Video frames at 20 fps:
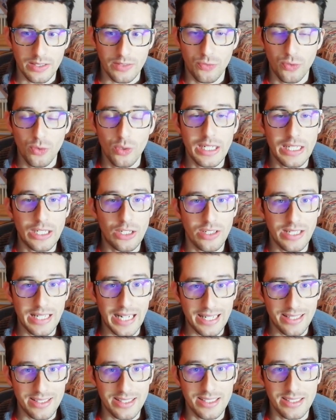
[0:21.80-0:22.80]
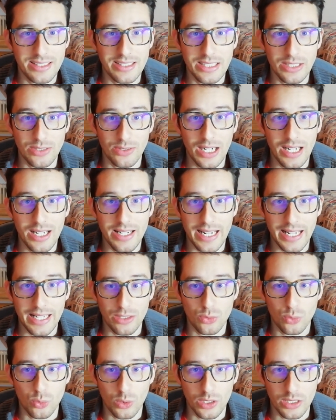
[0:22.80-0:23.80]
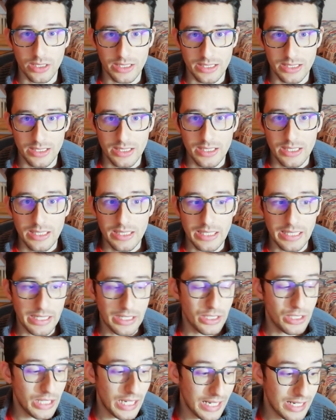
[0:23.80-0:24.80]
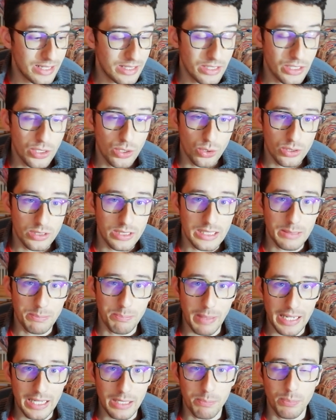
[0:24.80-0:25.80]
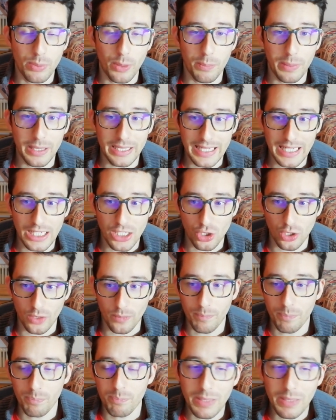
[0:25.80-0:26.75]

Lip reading: fully connected neural network and using backpropagation.